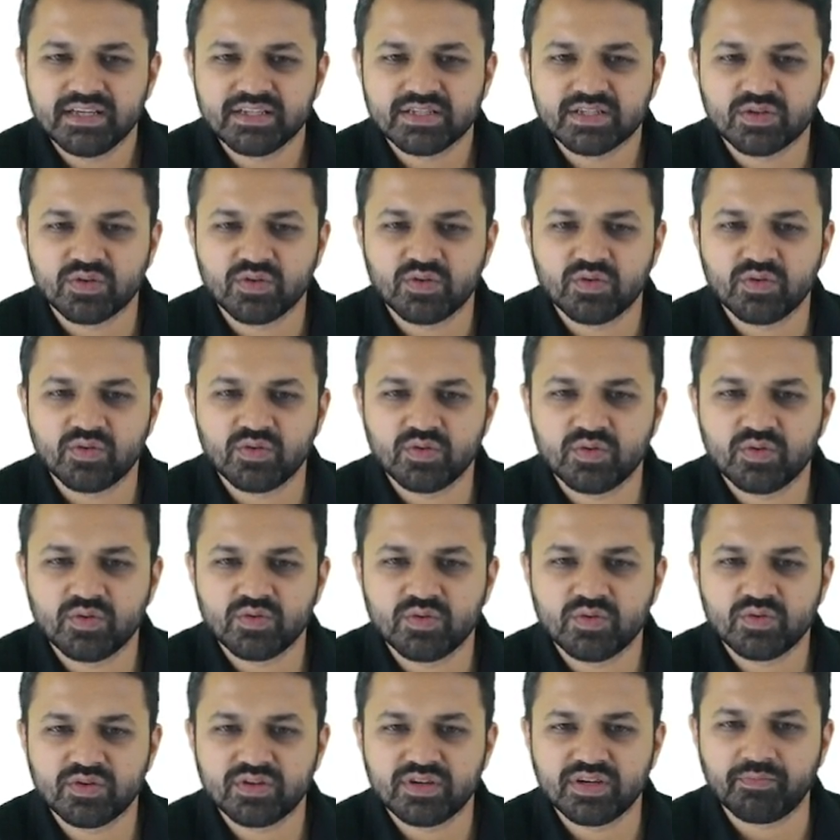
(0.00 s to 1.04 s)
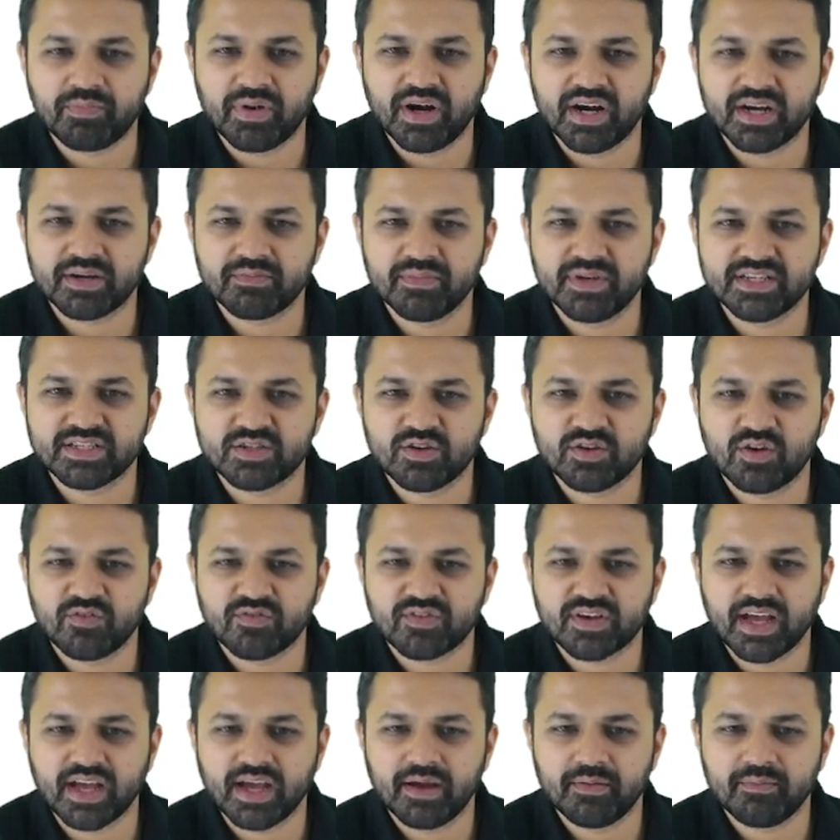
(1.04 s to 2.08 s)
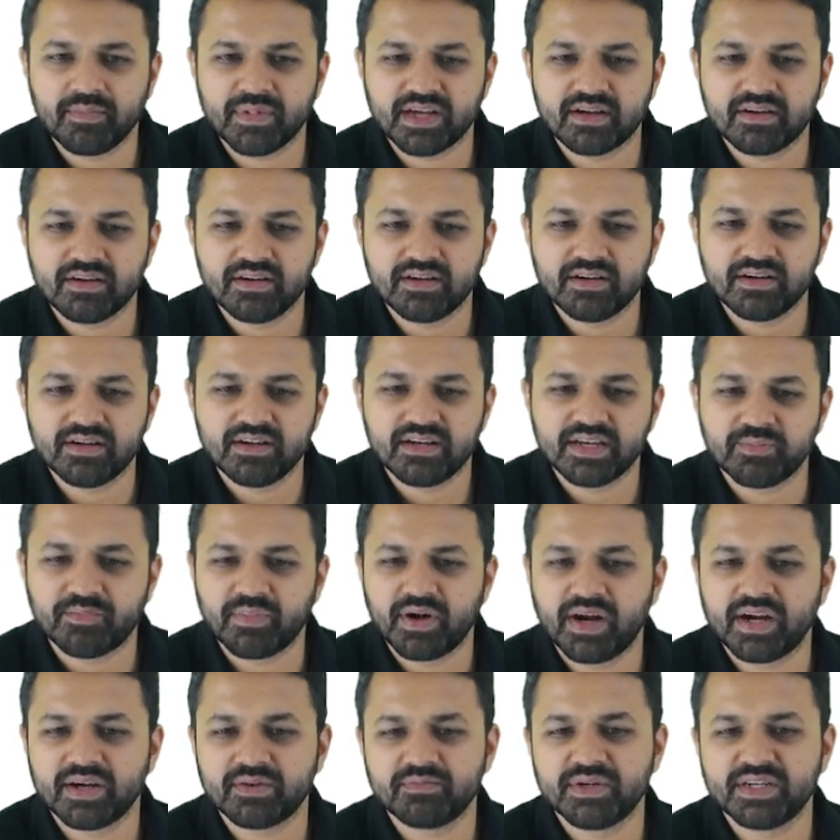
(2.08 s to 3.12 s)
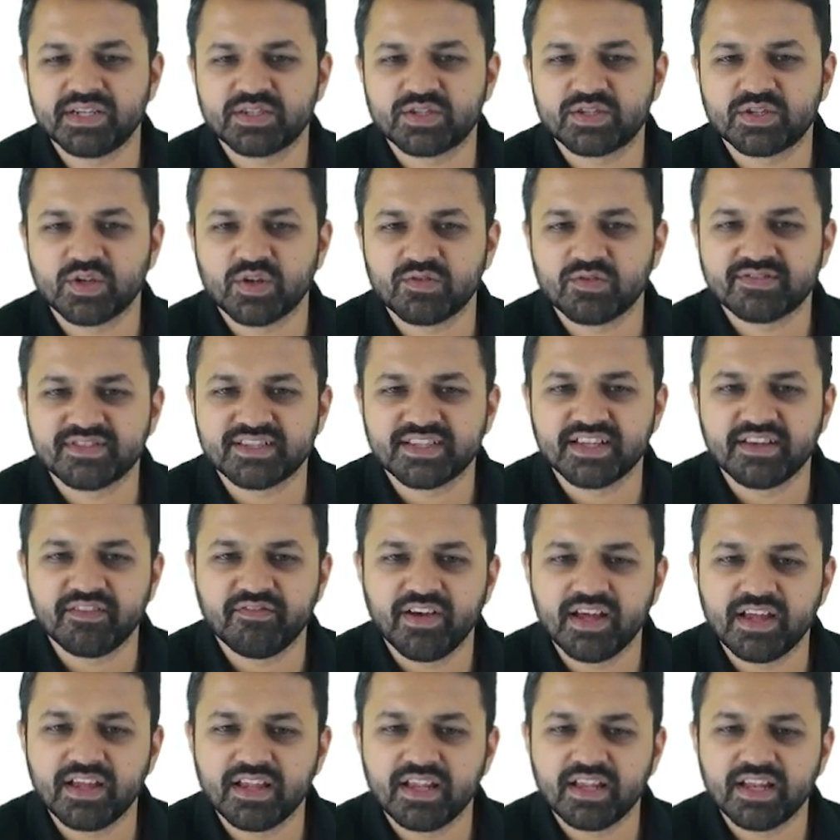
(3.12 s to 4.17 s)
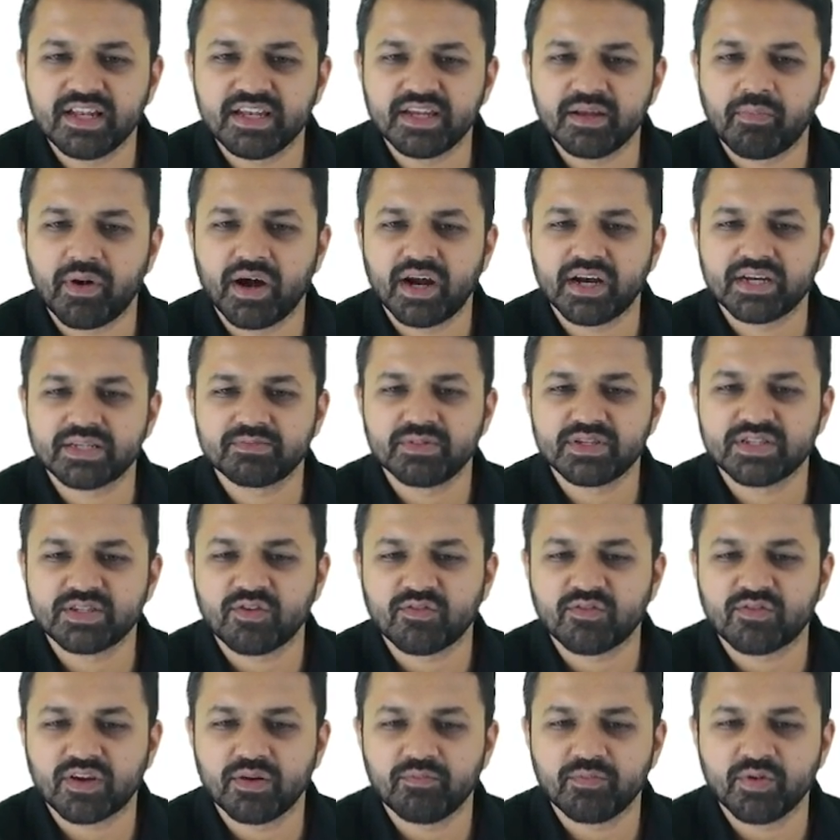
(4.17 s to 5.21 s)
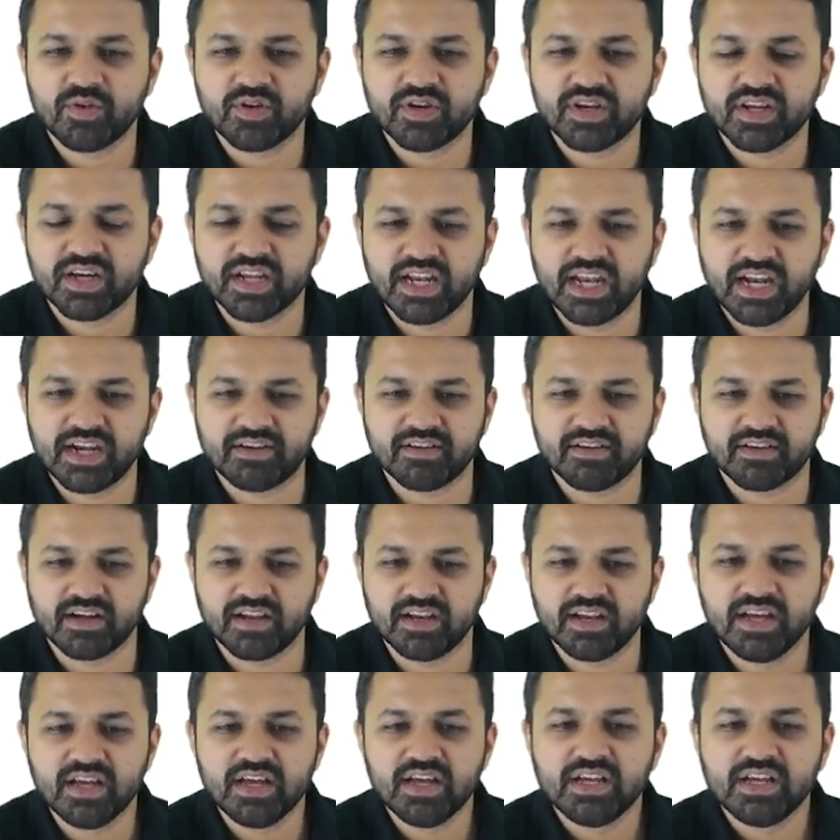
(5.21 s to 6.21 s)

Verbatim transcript: So departments of chemical, departments of civil, departments of computer, electrical.